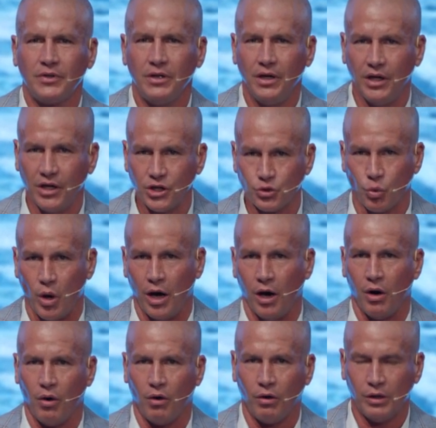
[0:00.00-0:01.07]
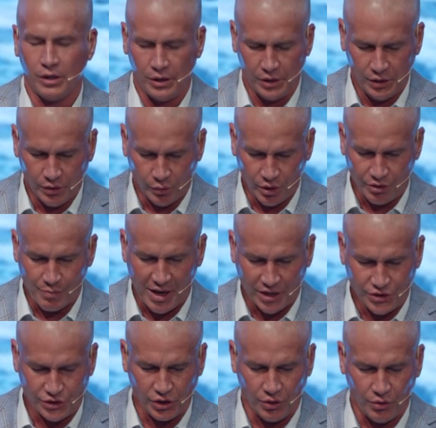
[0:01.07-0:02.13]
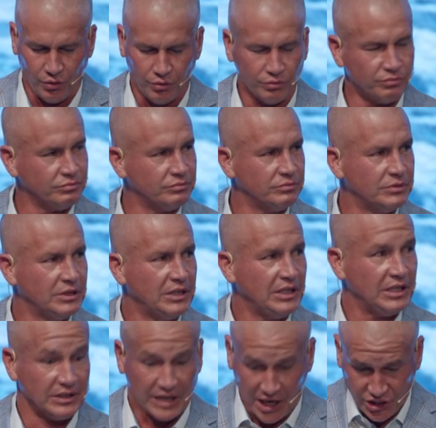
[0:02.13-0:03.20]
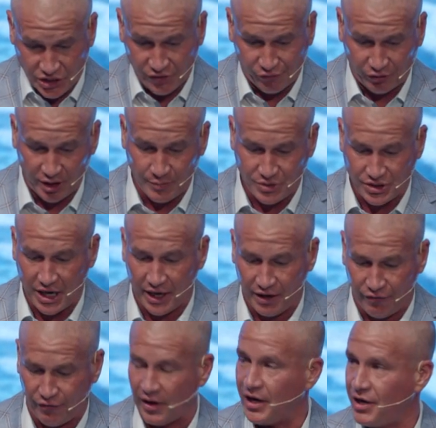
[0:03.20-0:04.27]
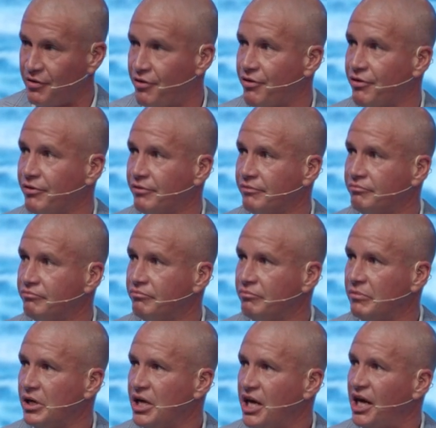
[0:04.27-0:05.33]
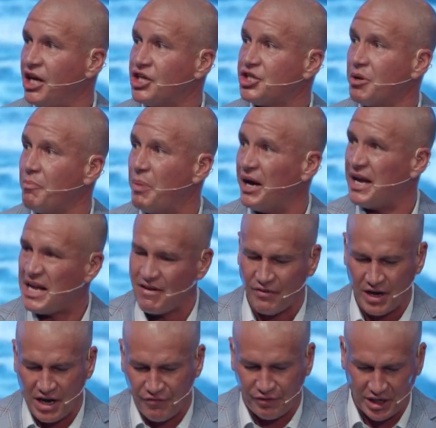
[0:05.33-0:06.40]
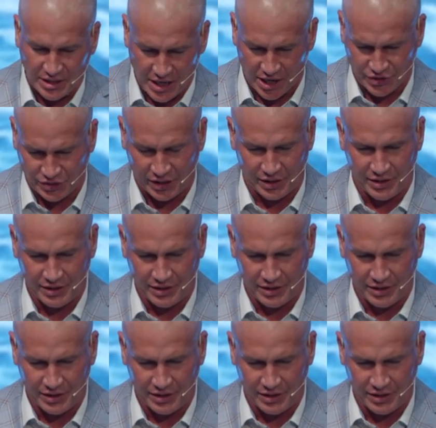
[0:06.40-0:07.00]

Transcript: it is well with my soul. That's the flip side of faith. It's, but even if he doesn't,